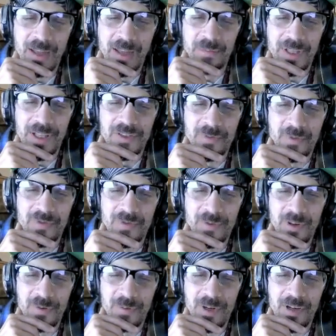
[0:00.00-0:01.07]
place
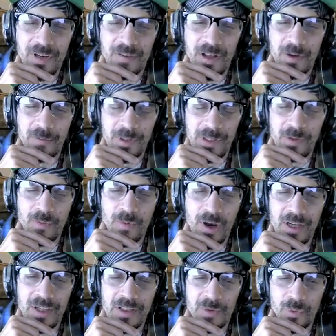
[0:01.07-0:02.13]
before where I really
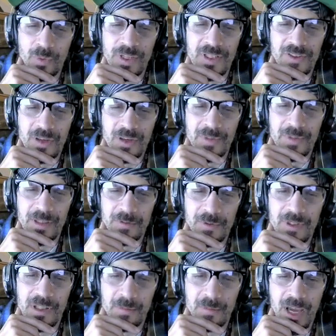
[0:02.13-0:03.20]
wanted to win something
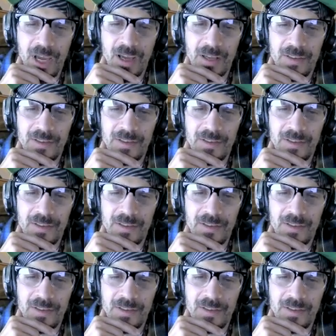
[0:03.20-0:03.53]
really bad.